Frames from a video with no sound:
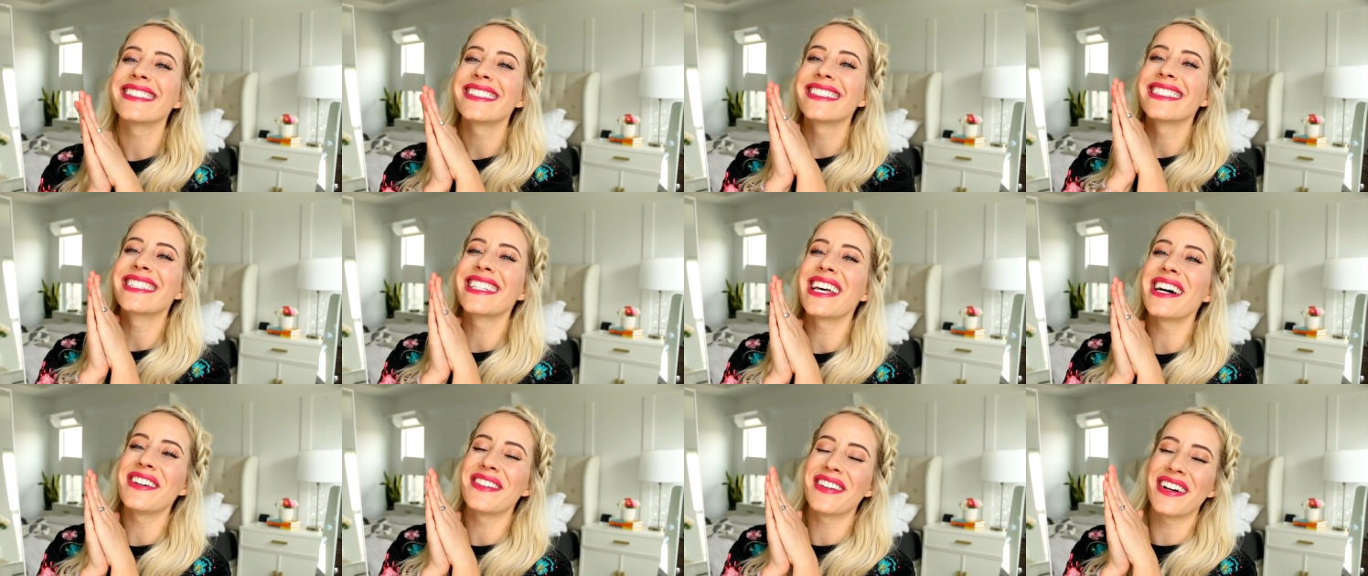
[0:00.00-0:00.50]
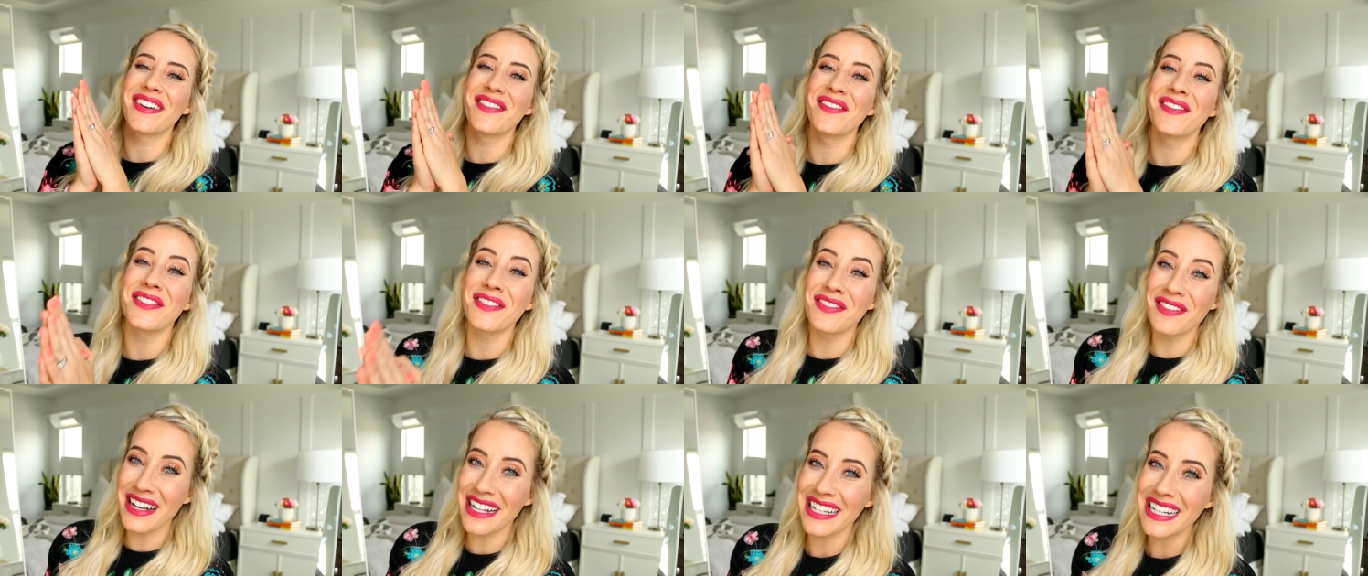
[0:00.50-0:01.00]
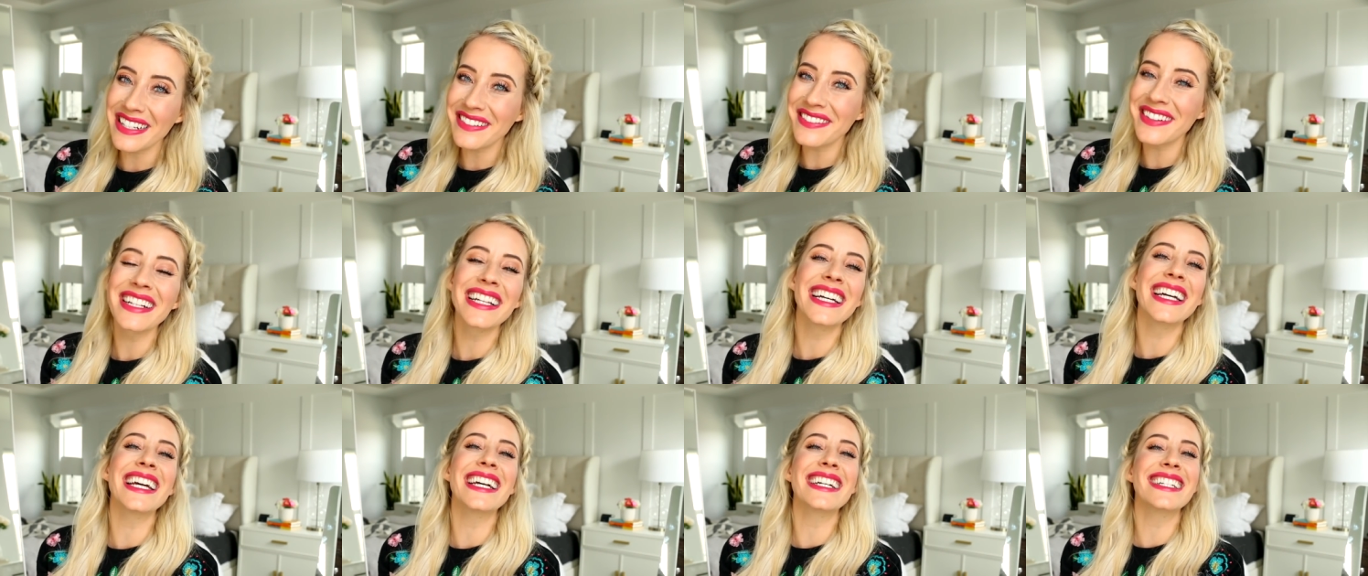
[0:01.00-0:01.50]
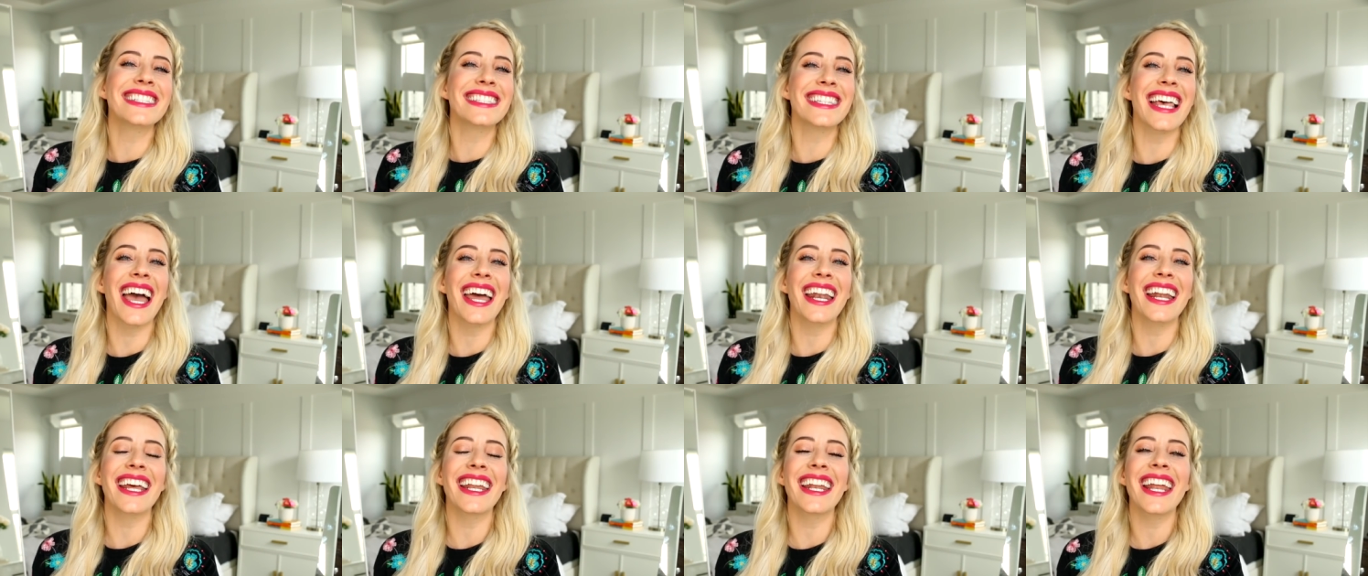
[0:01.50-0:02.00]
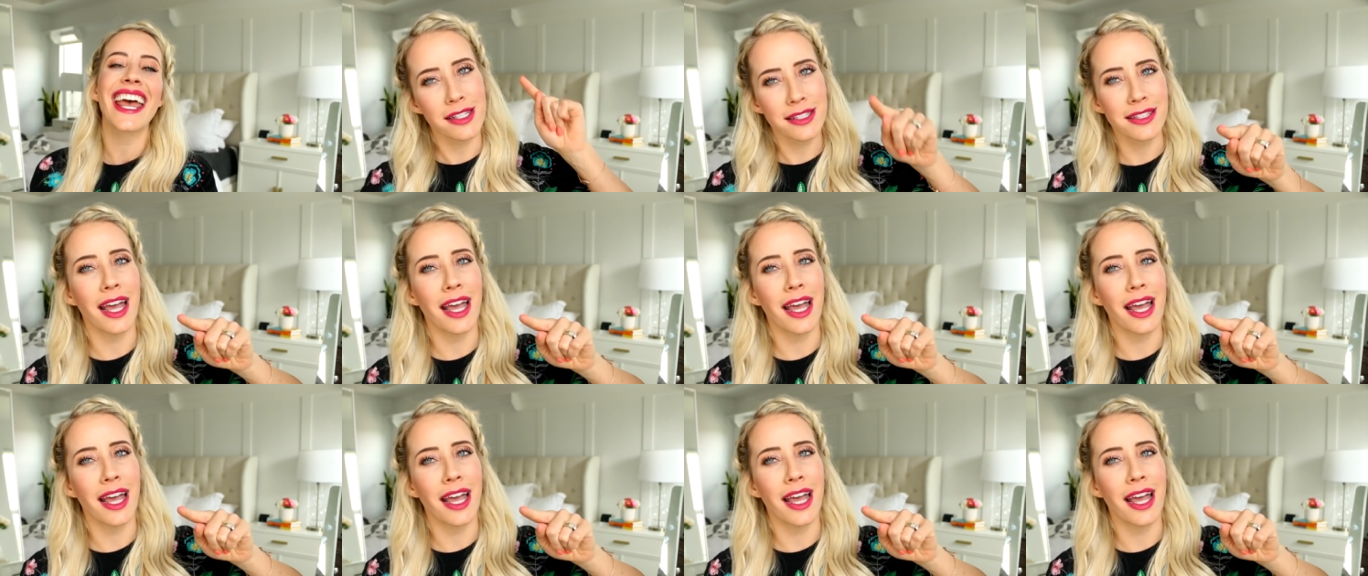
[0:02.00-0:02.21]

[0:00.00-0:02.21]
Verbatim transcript: So I'm really, really excited.